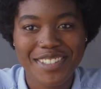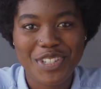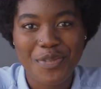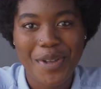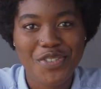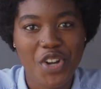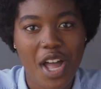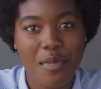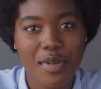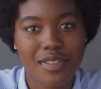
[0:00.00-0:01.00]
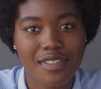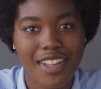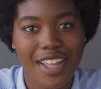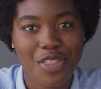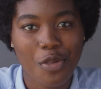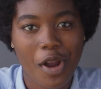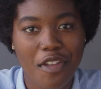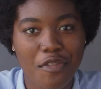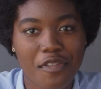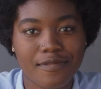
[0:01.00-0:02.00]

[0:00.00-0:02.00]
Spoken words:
do my job and thrive.